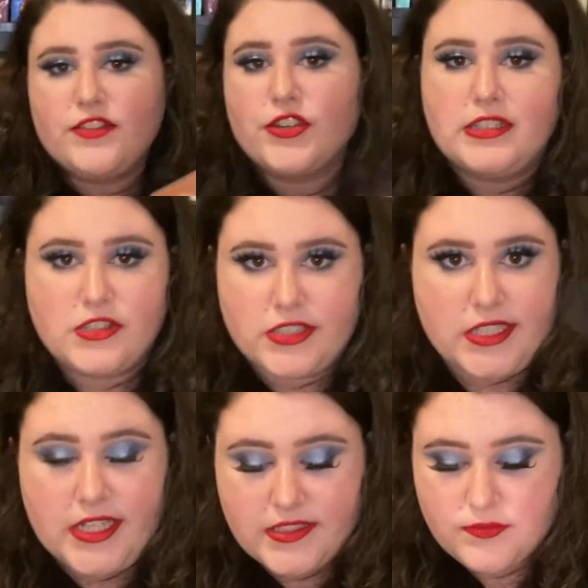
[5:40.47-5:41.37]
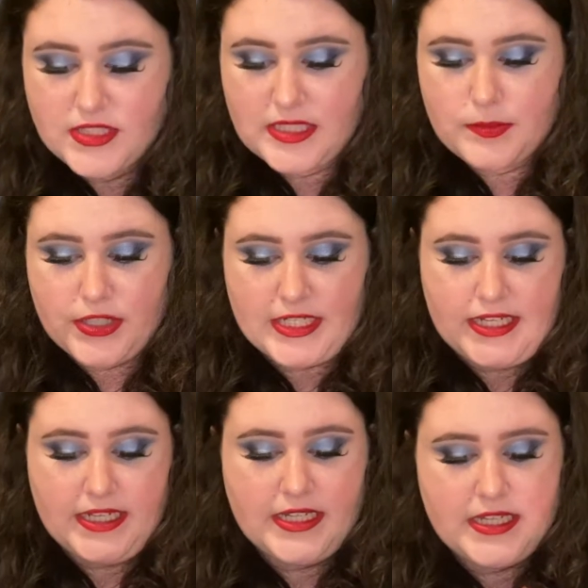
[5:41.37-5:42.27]
interested. It's really
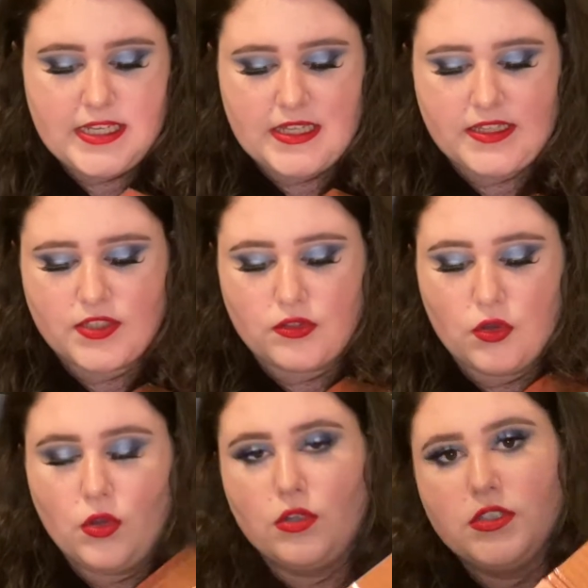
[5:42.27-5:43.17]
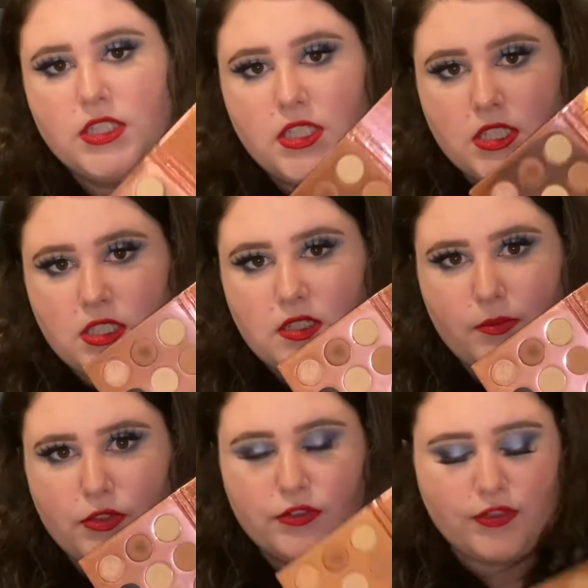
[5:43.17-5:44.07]
pretty. This gold,
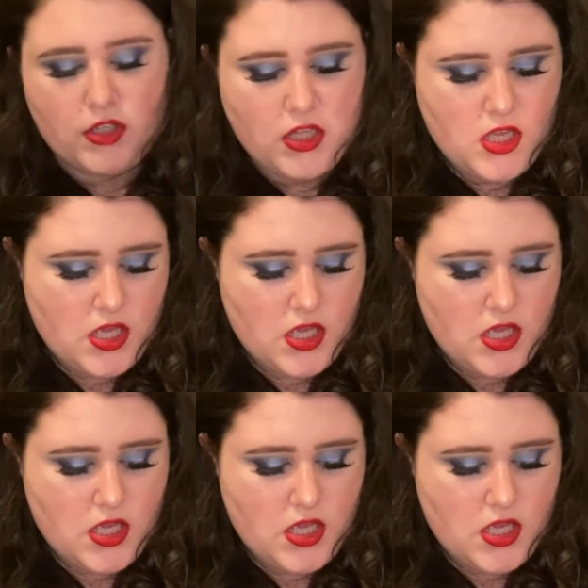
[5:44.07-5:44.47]
beautiful.